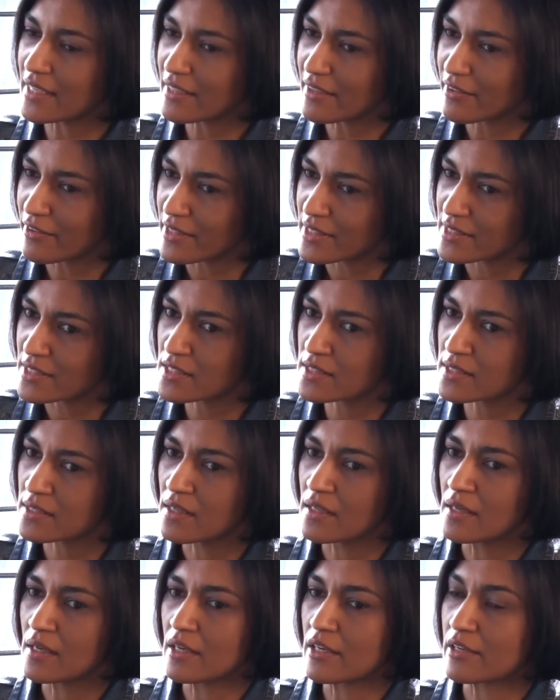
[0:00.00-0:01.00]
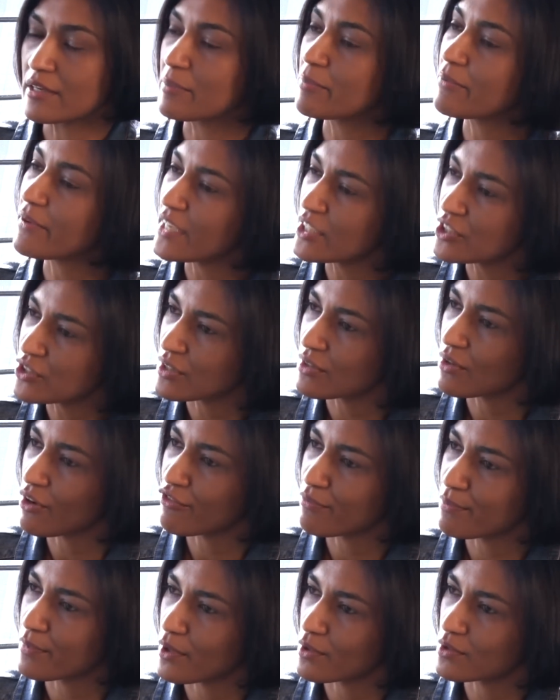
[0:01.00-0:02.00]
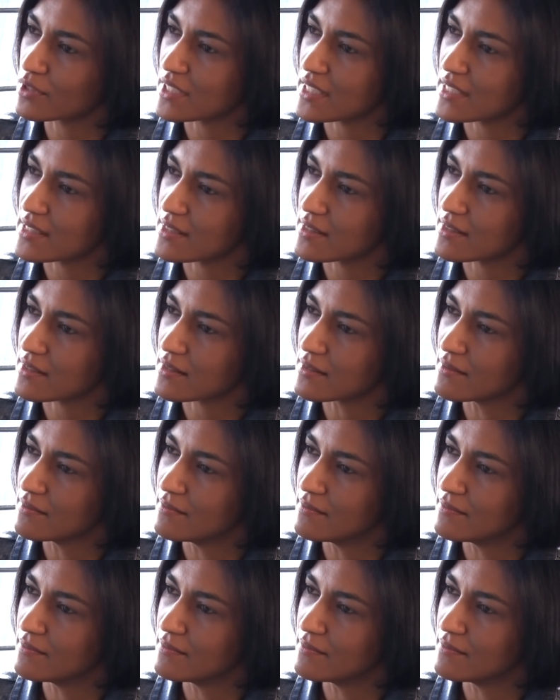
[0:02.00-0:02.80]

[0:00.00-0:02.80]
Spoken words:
increased repression of protest?